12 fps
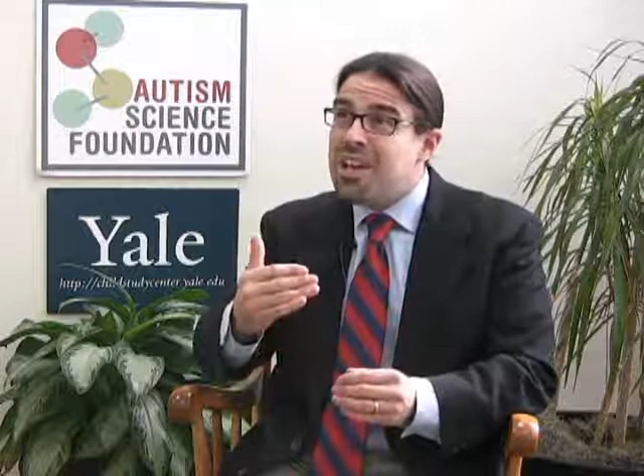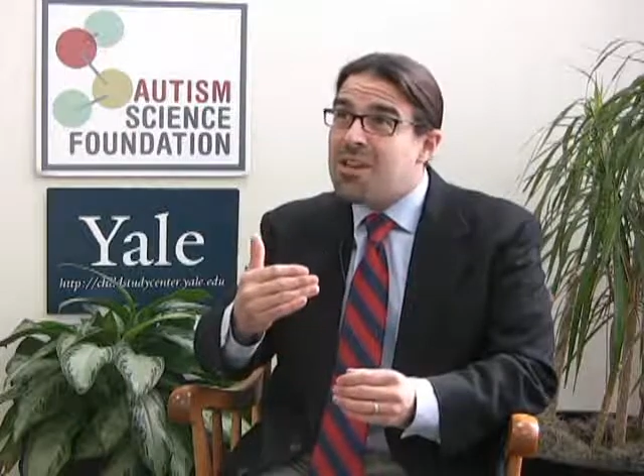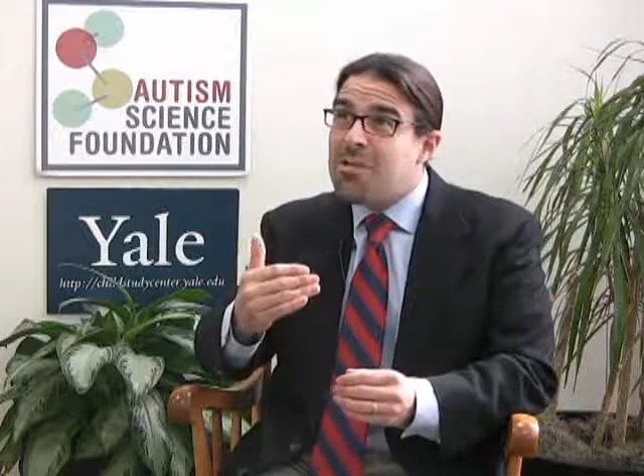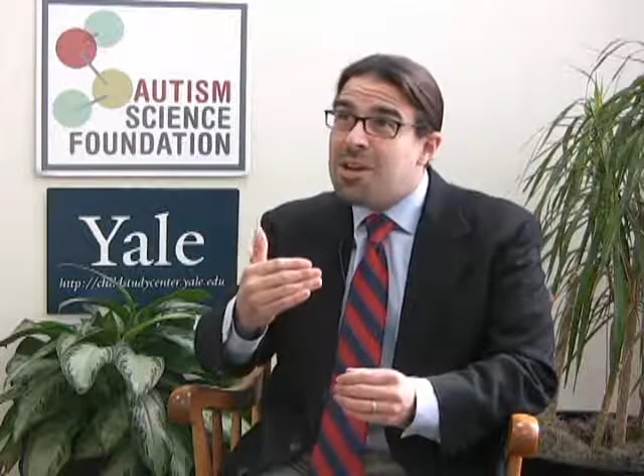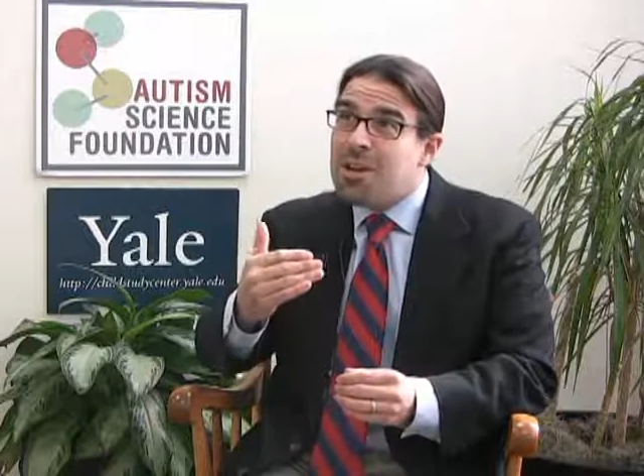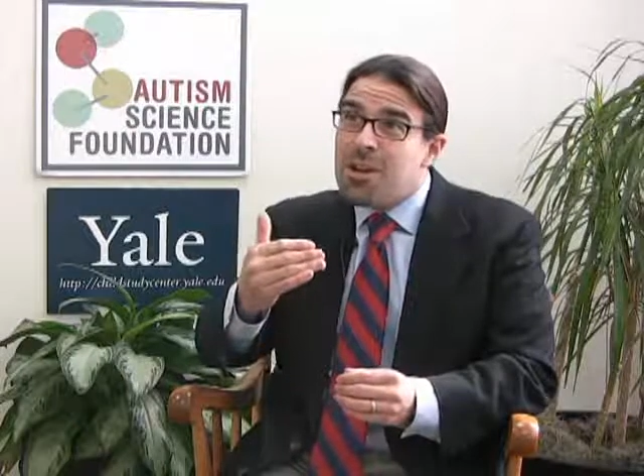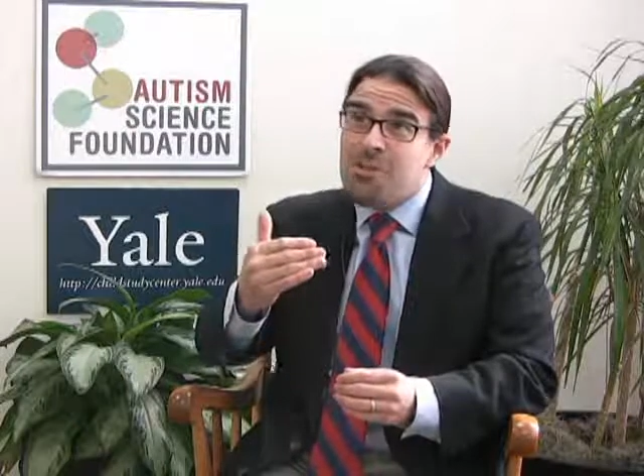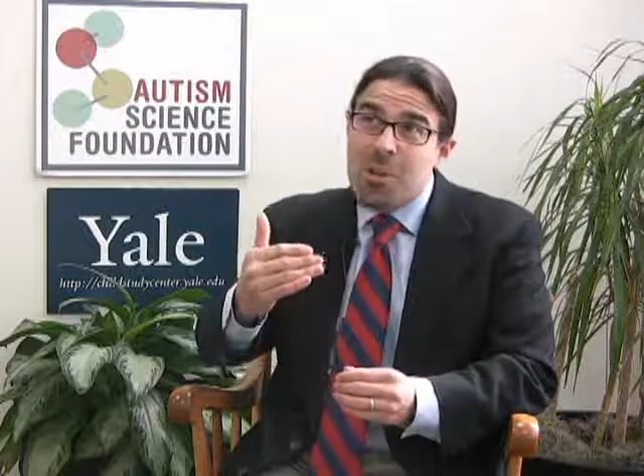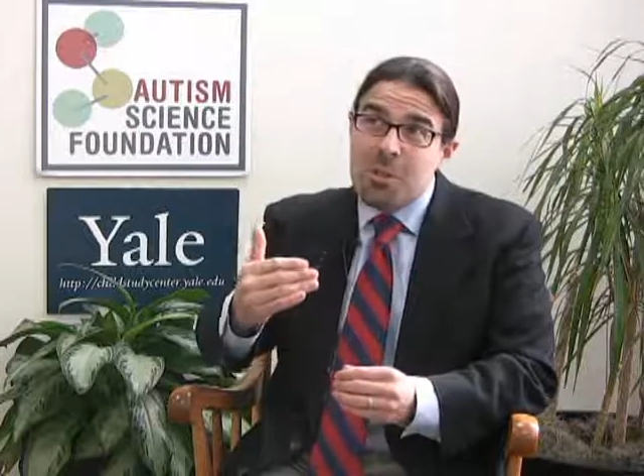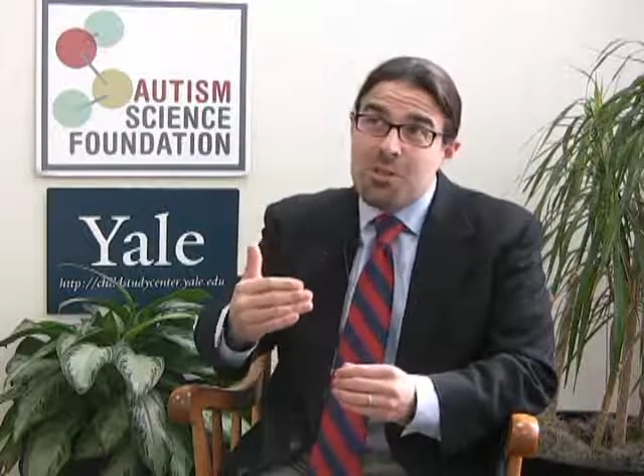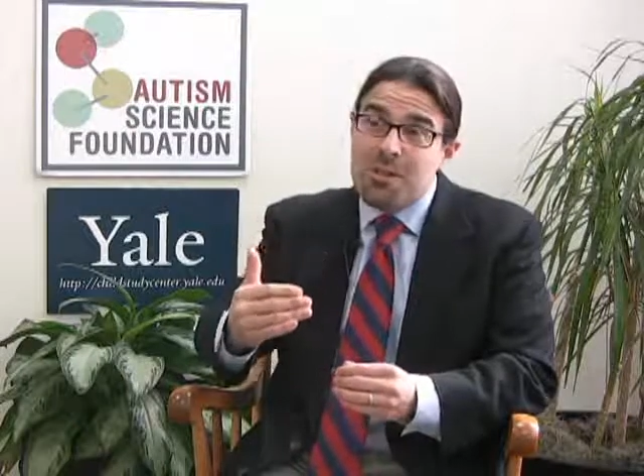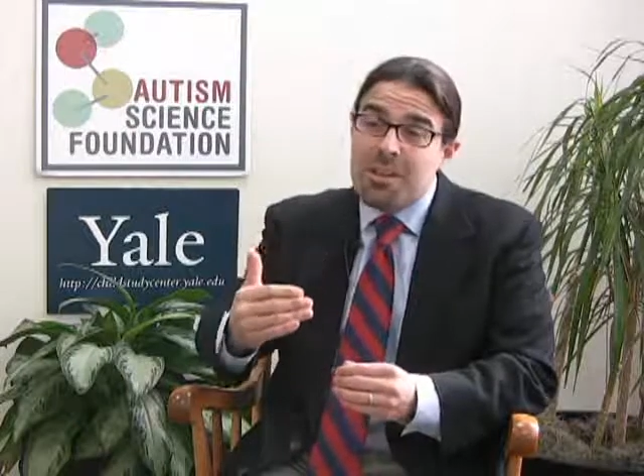
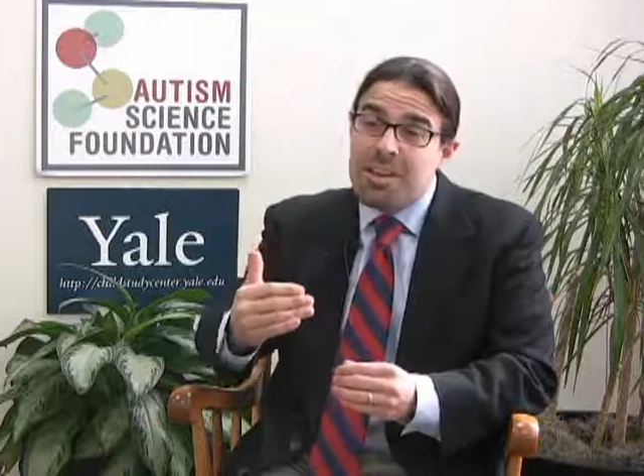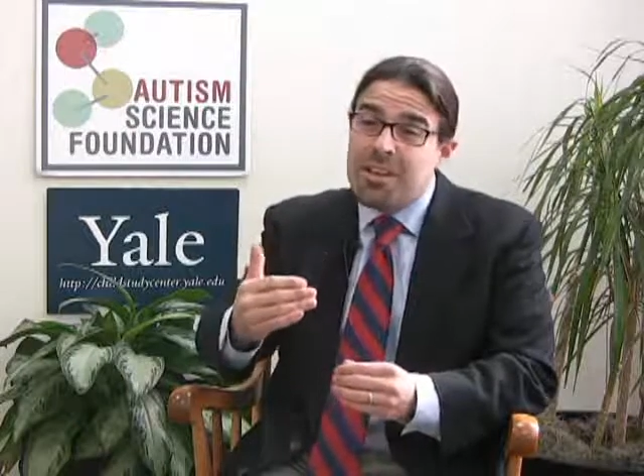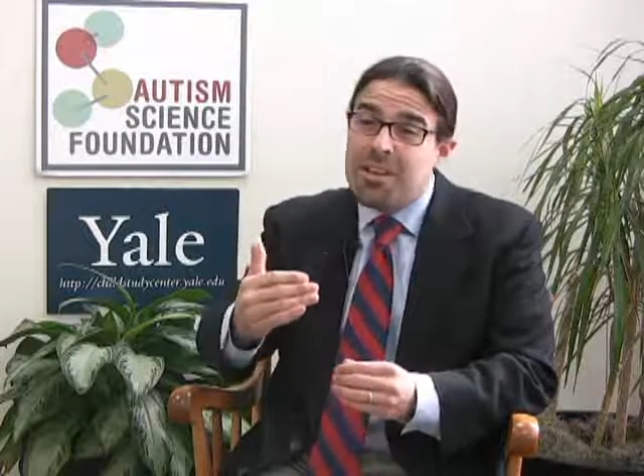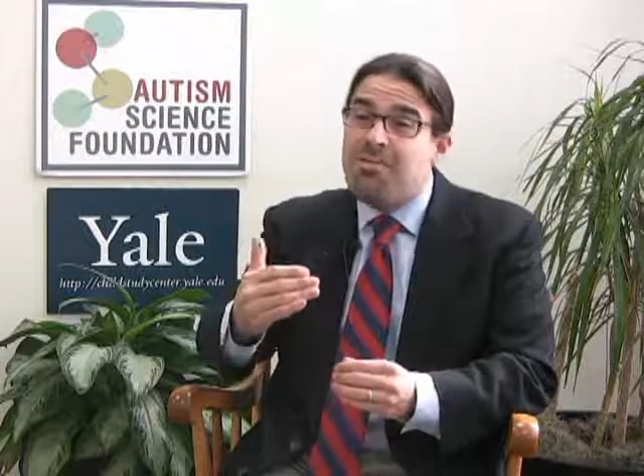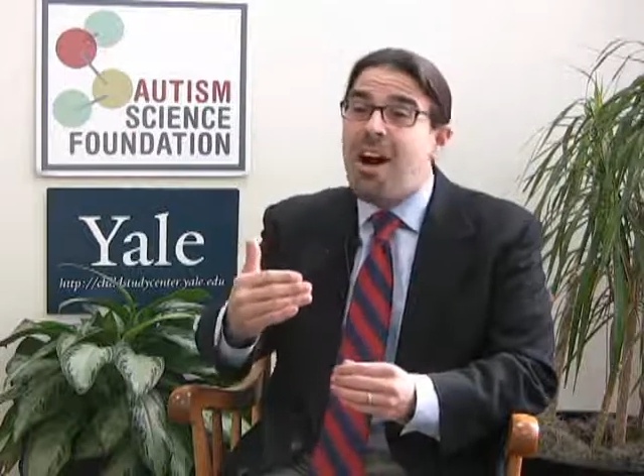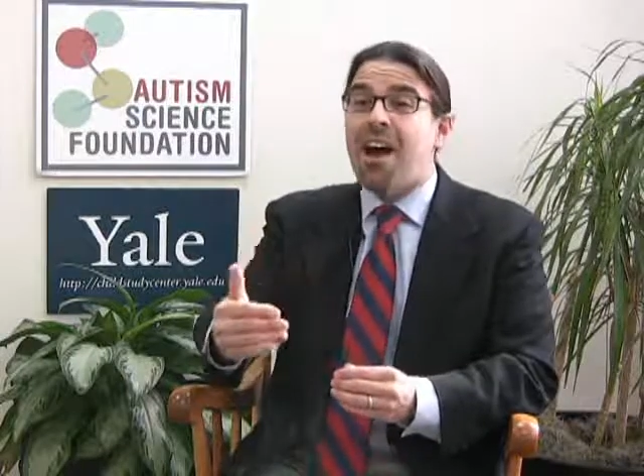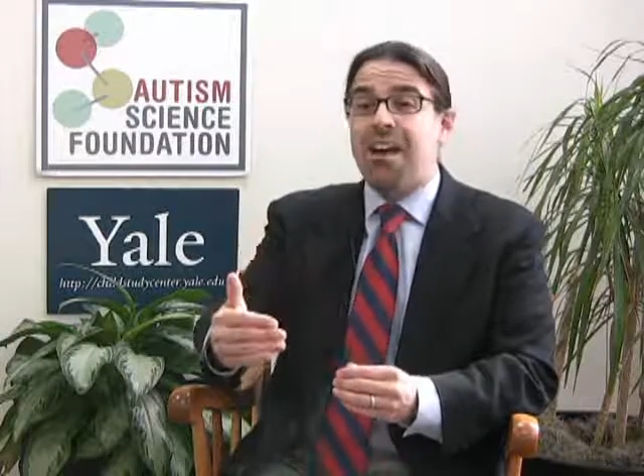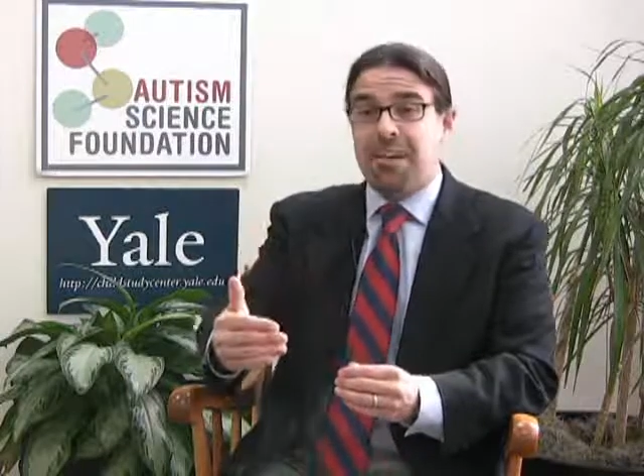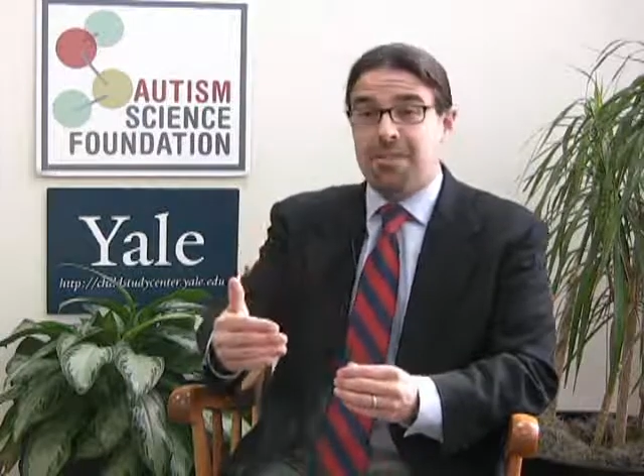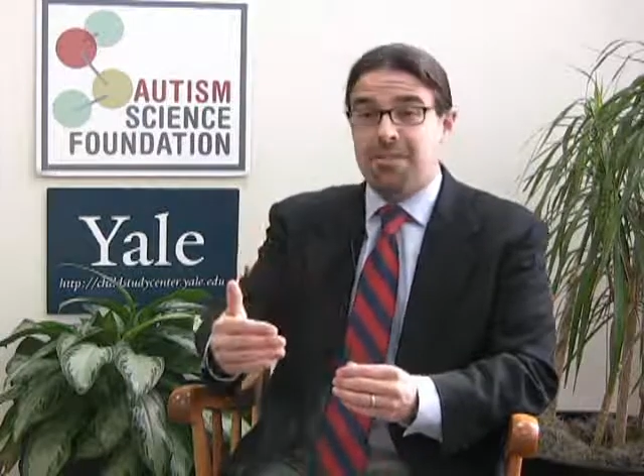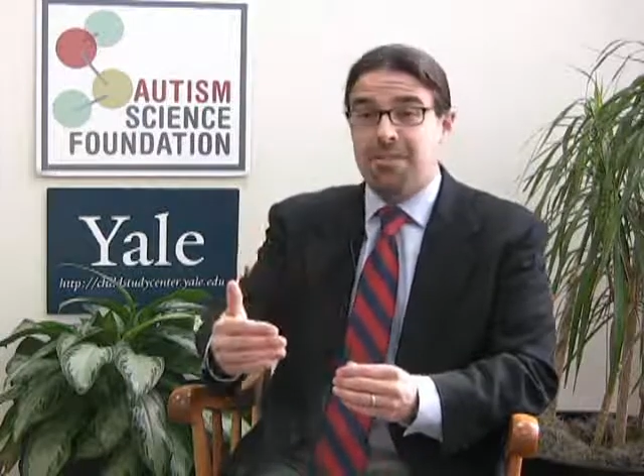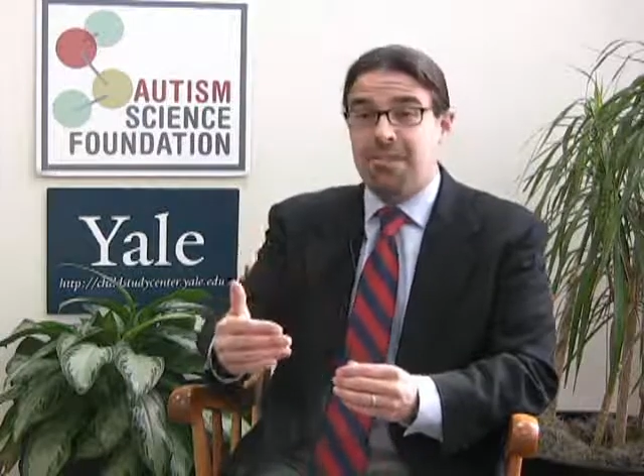emotionally
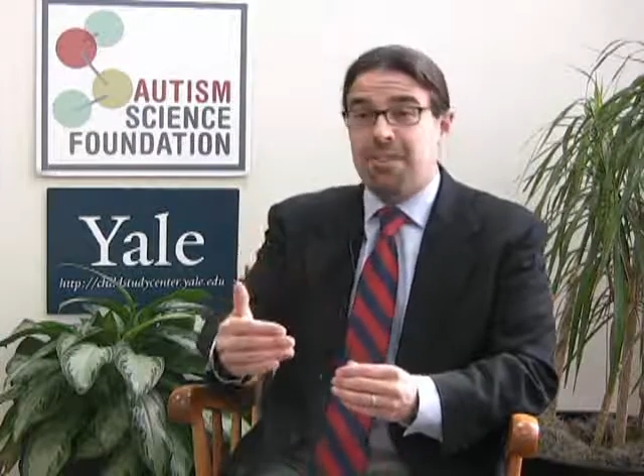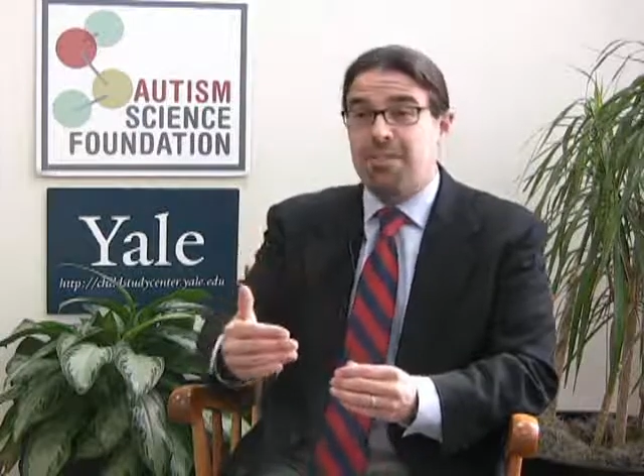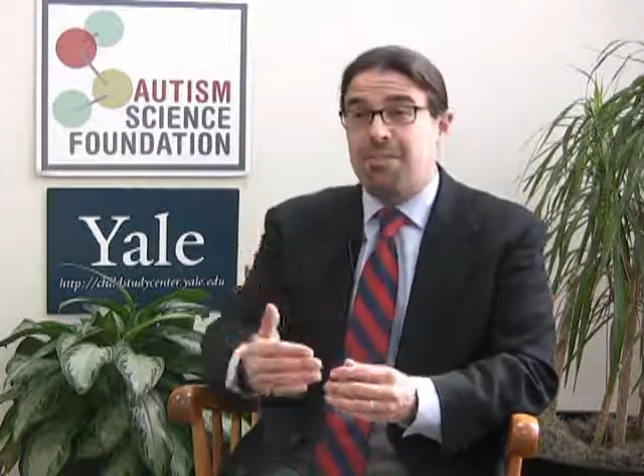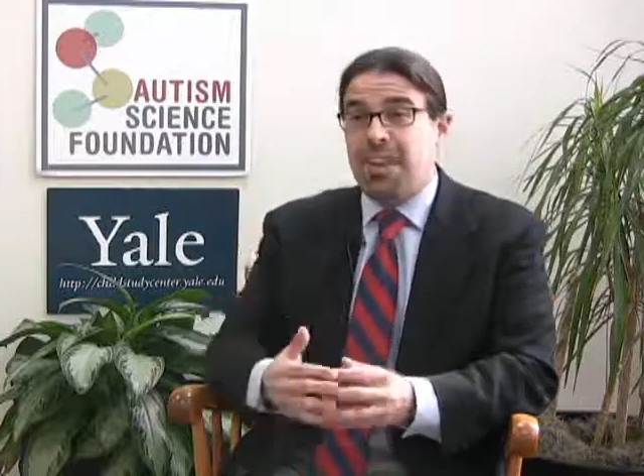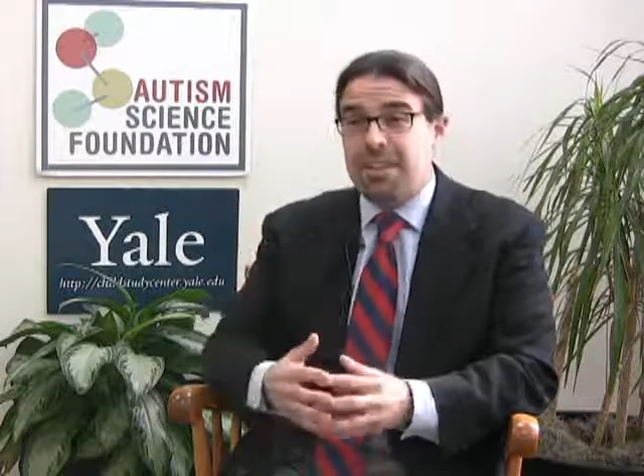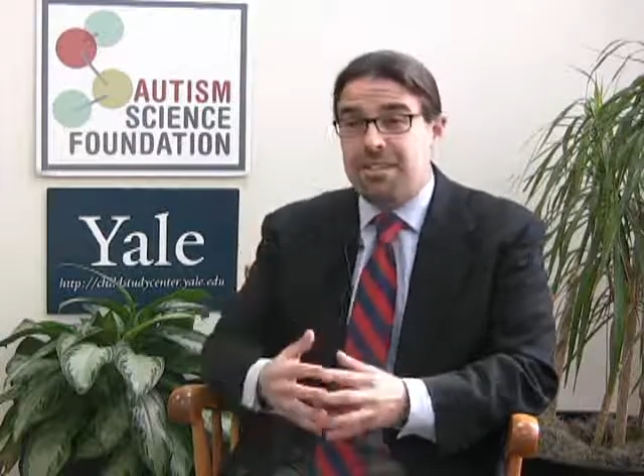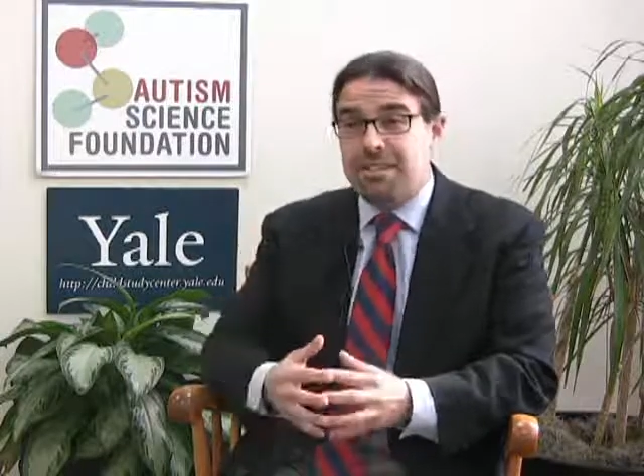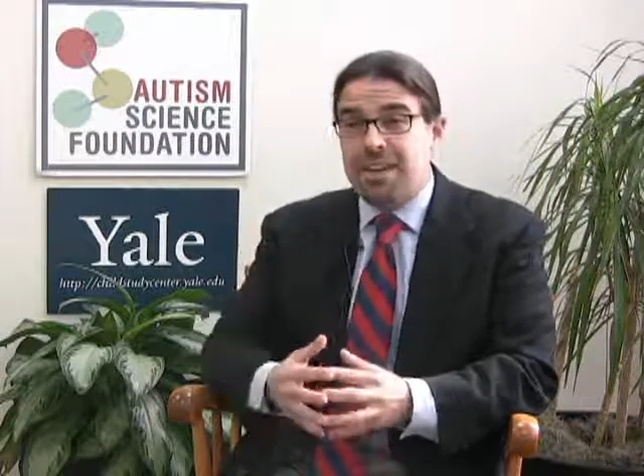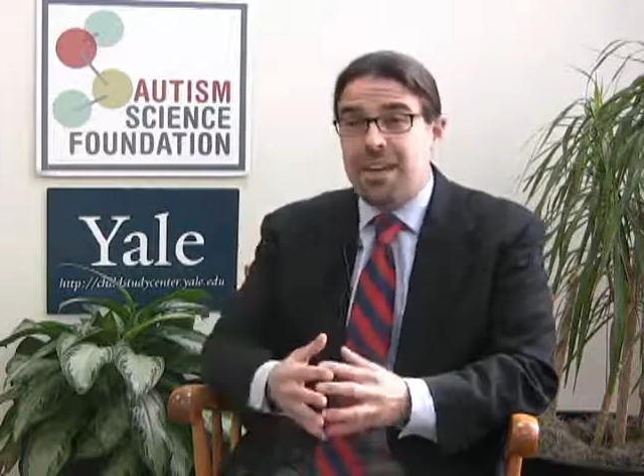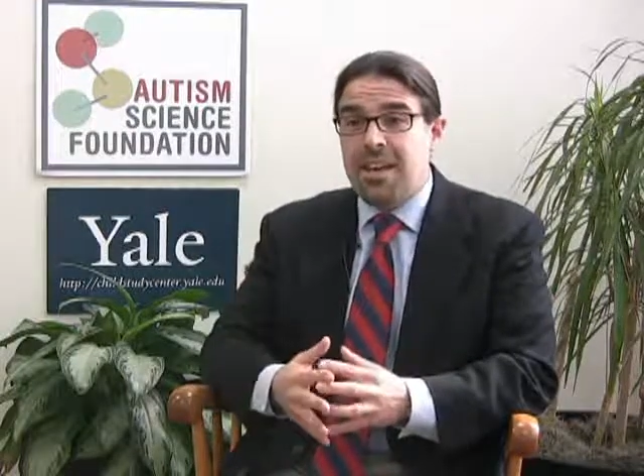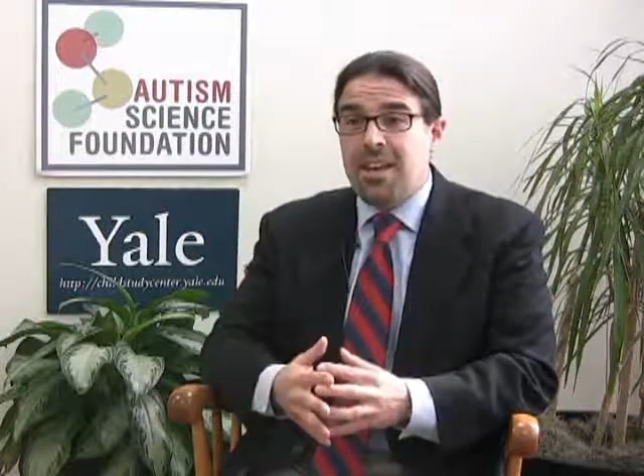evocative face,